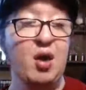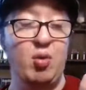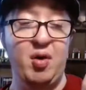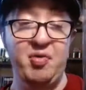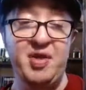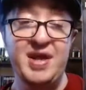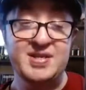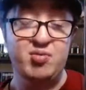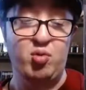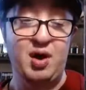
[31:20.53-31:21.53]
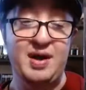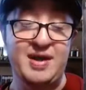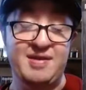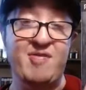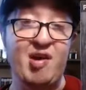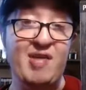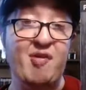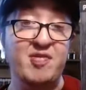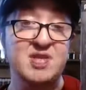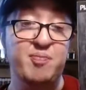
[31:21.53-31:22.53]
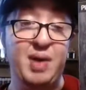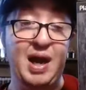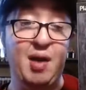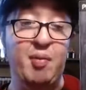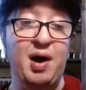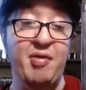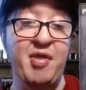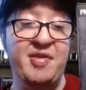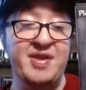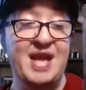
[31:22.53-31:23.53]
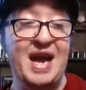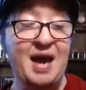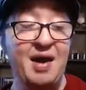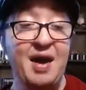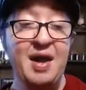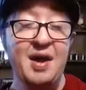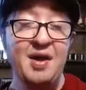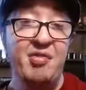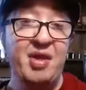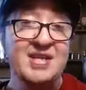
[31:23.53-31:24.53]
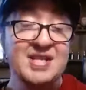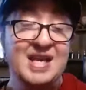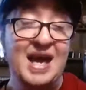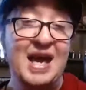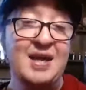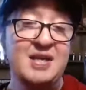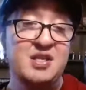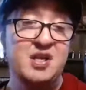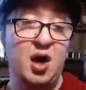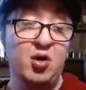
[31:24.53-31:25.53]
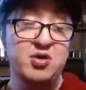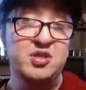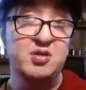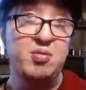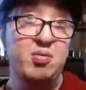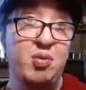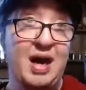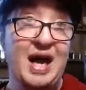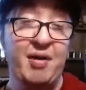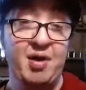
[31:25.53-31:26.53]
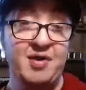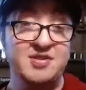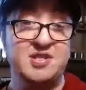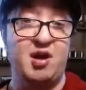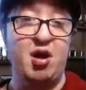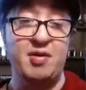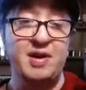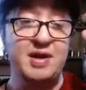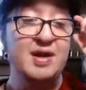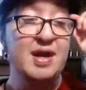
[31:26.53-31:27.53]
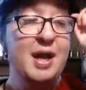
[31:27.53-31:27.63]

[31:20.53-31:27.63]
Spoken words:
Well, this one is the very first Belmont. This is how this game shows you how it all started.